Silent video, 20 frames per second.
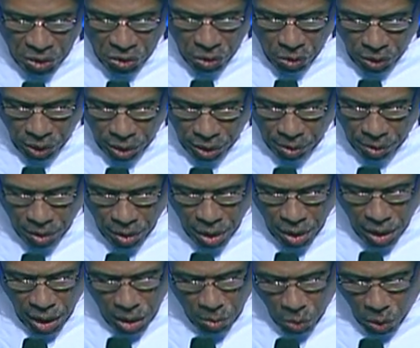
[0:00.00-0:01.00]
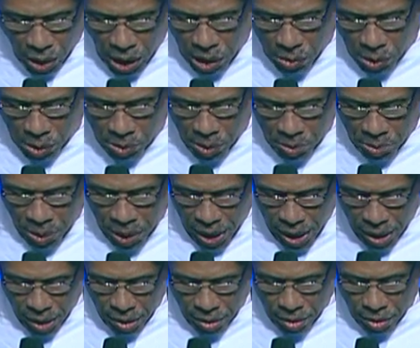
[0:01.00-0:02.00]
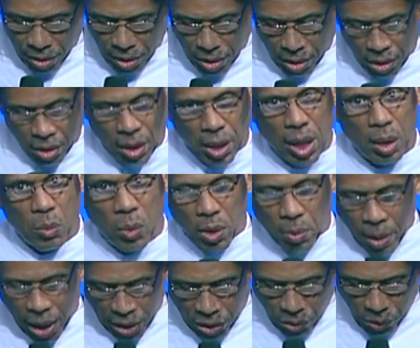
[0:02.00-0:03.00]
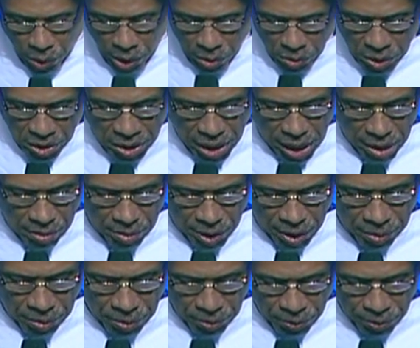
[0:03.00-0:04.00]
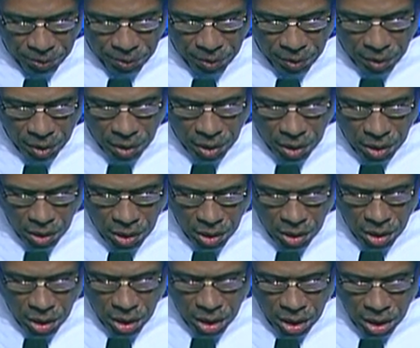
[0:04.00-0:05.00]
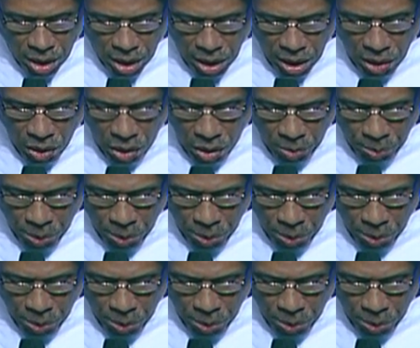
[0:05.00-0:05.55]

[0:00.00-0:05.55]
doing, and what I would be paid, and where my career would take me. In all